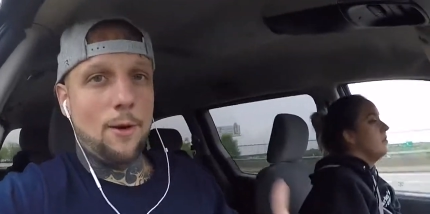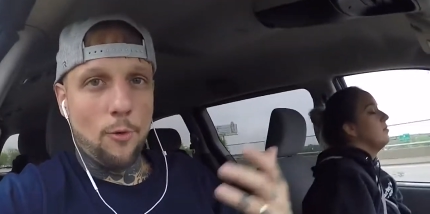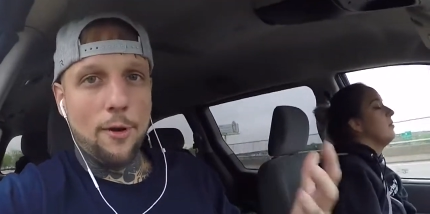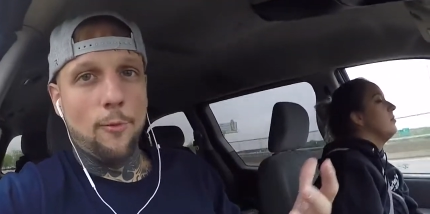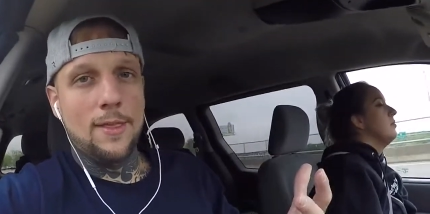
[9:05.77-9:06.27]
Speaker 1: I
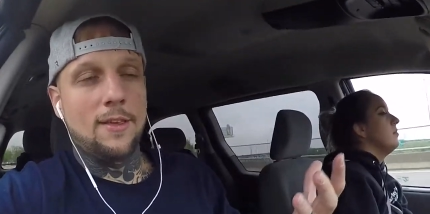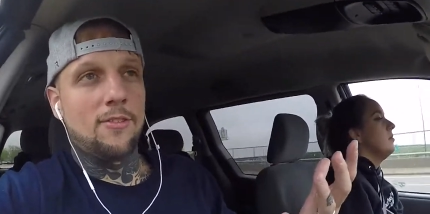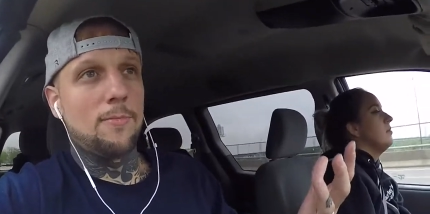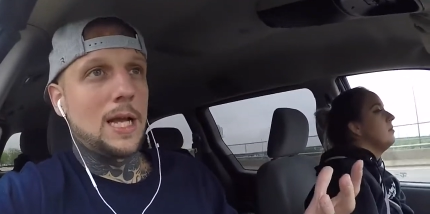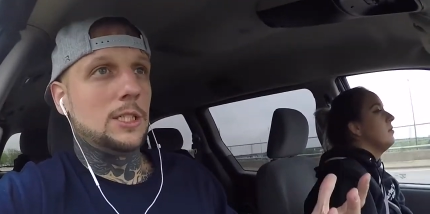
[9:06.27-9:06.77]
want to win. This
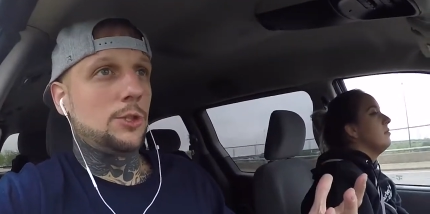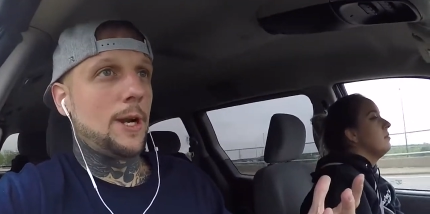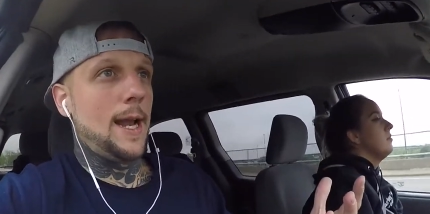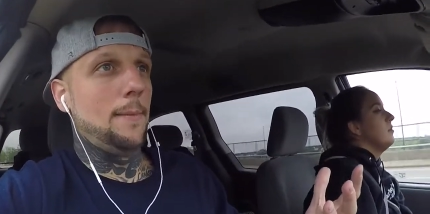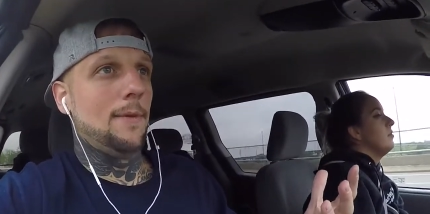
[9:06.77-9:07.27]
is my
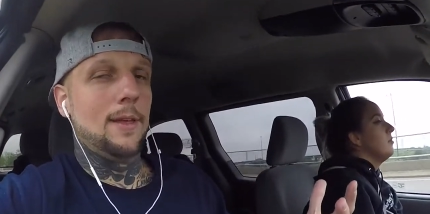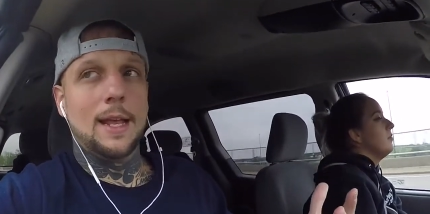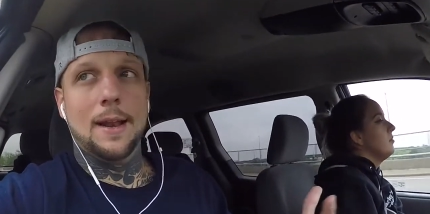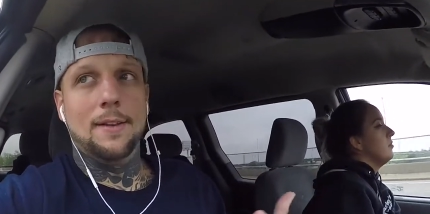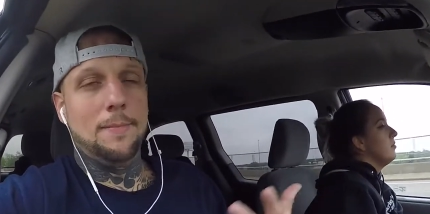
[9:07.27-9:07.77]
dream,
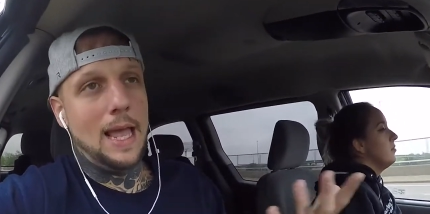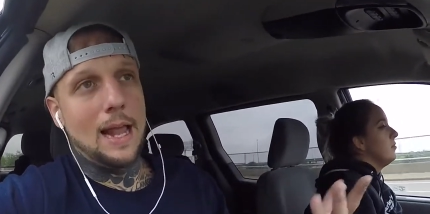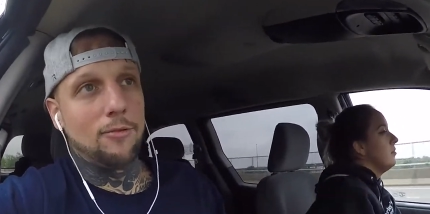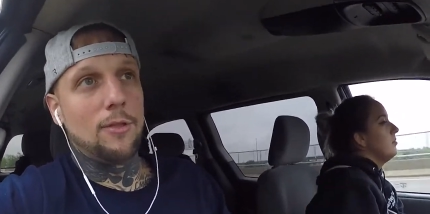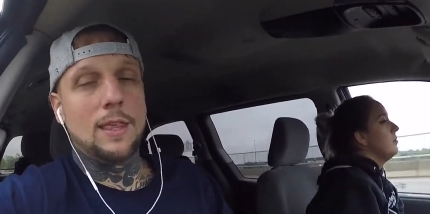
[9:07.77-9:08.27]
and to be
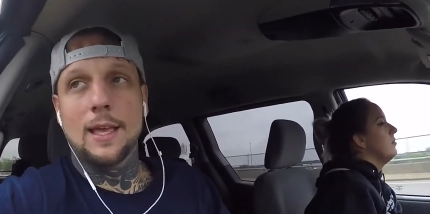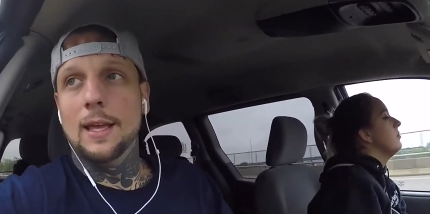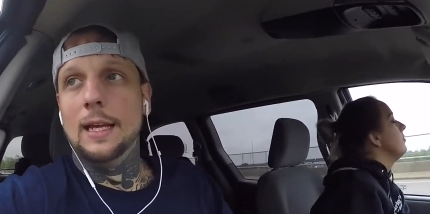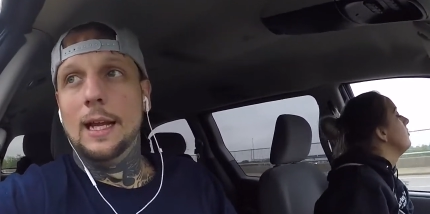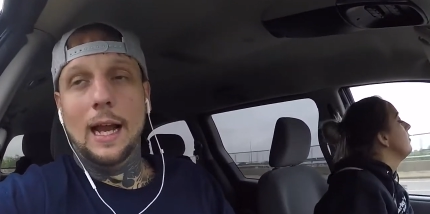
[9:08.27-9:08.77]
honest with you,
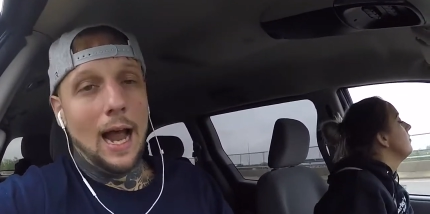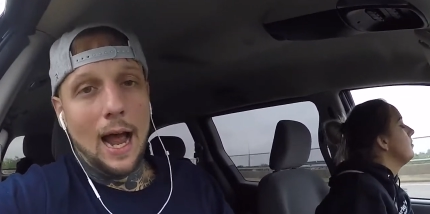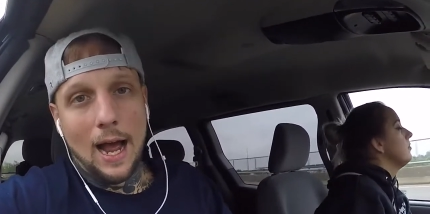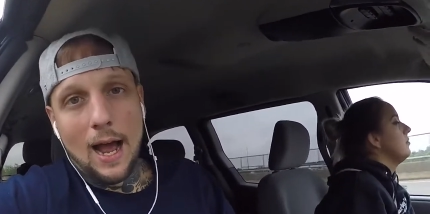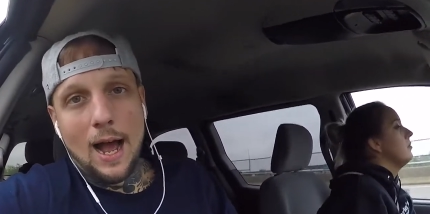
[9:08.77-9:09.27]

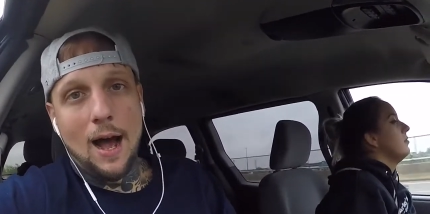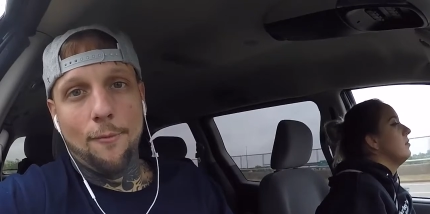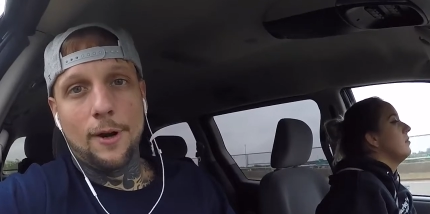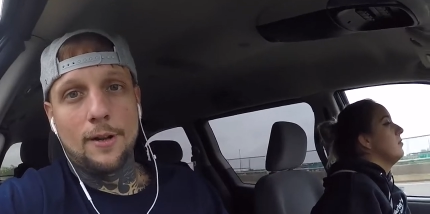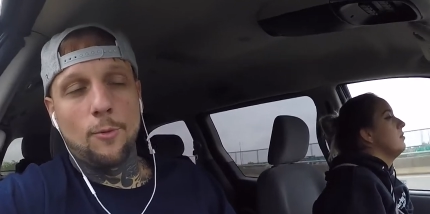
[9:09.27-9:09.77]
I
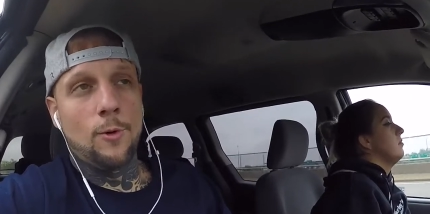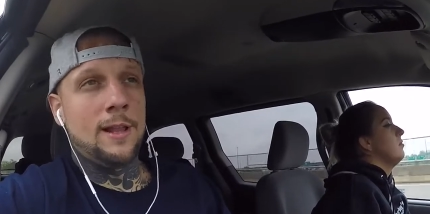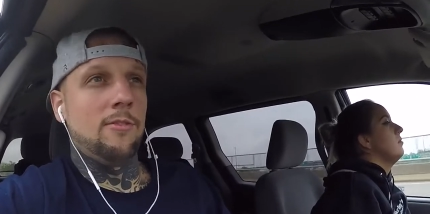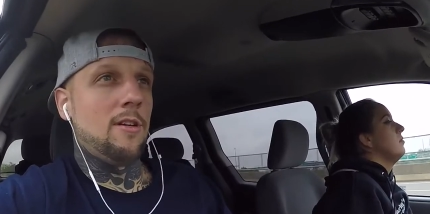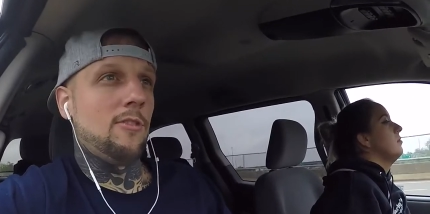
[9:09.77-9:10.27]
wanted to win,
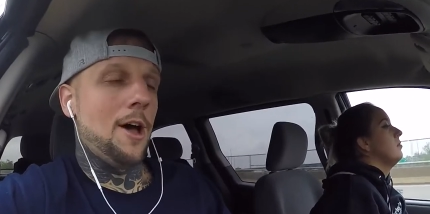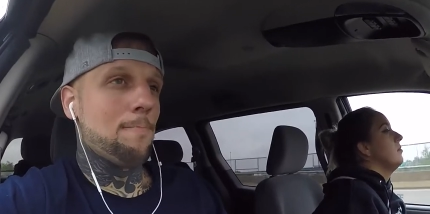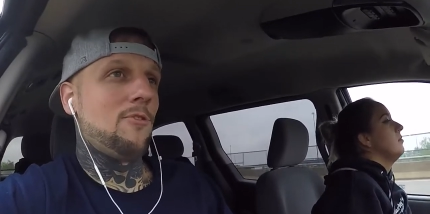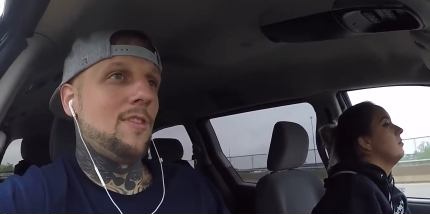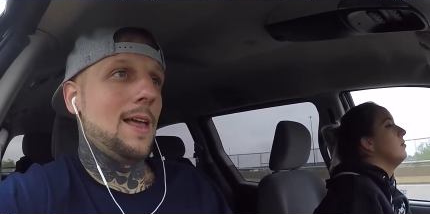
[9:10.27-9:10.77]
so I was
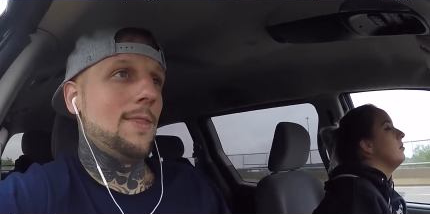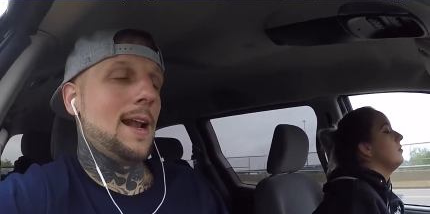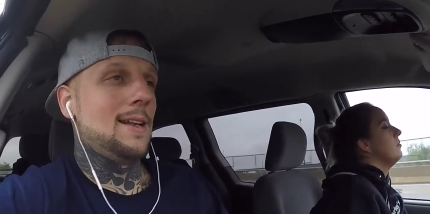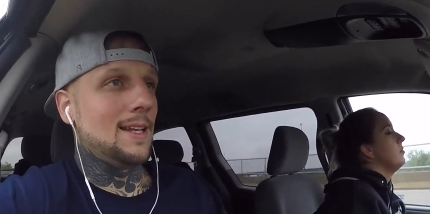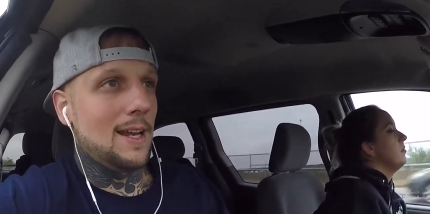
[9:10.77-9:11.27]
upset that I
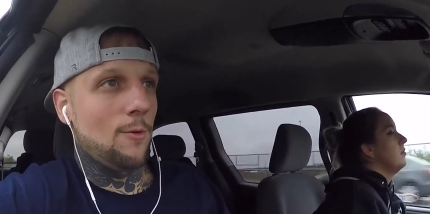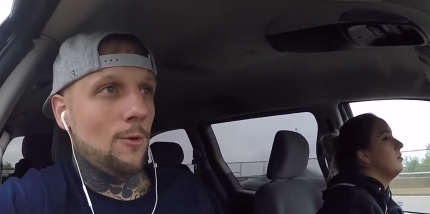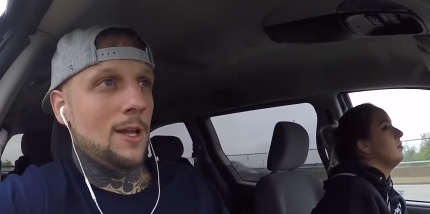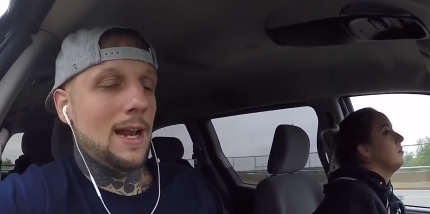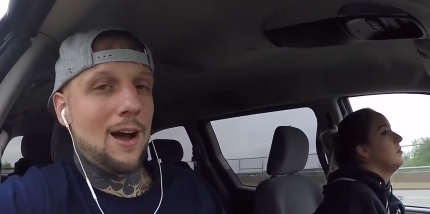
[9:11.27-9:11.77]
didn't
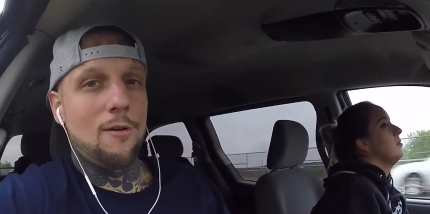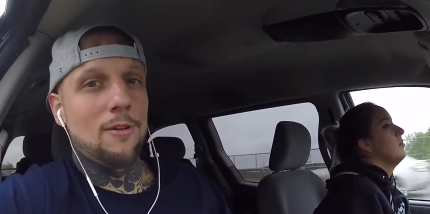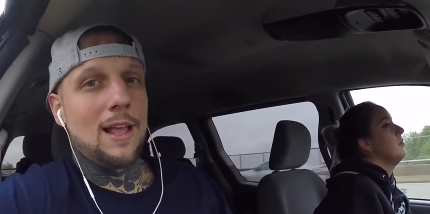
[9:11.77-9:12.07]
win. However,